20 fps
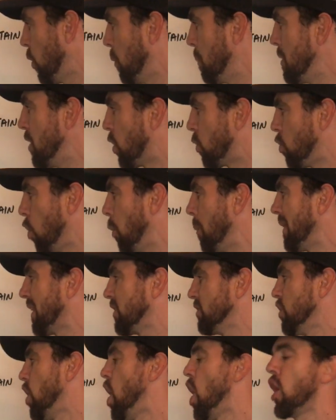would be
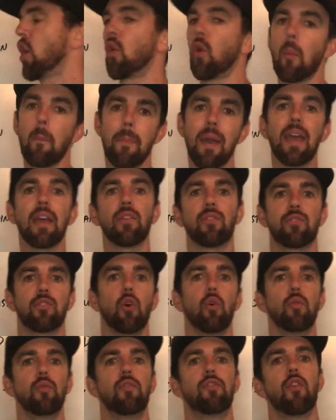aerobic long or base.
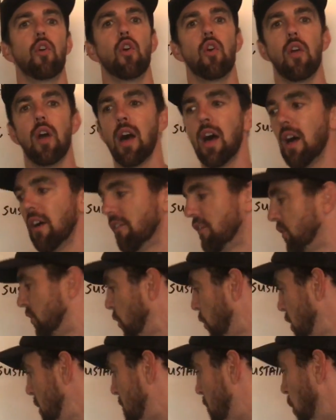So for facility